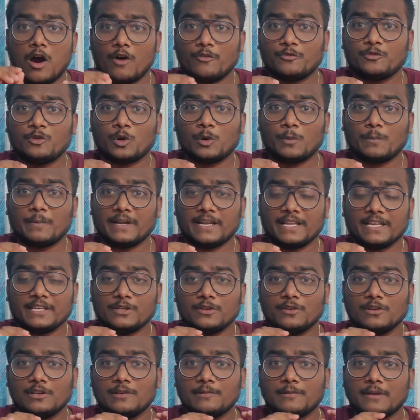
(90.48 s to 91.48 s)
After
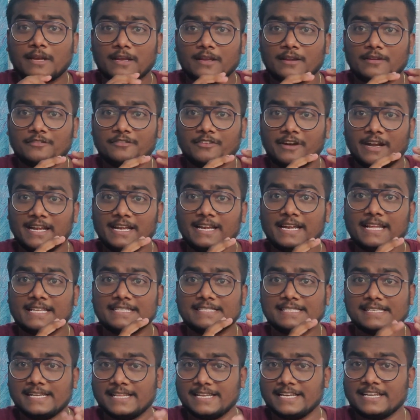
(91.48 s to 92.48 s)
opening, you will find
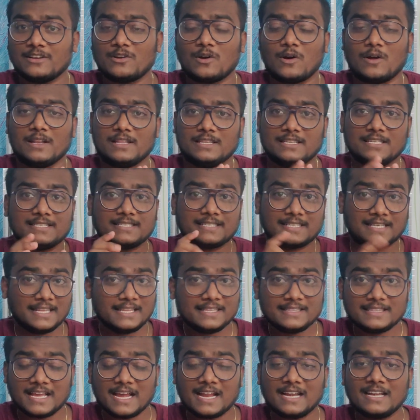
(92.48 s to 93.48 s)
engineering college, just
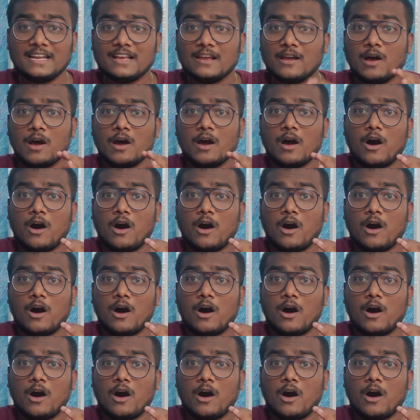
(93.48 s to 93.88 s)
click that.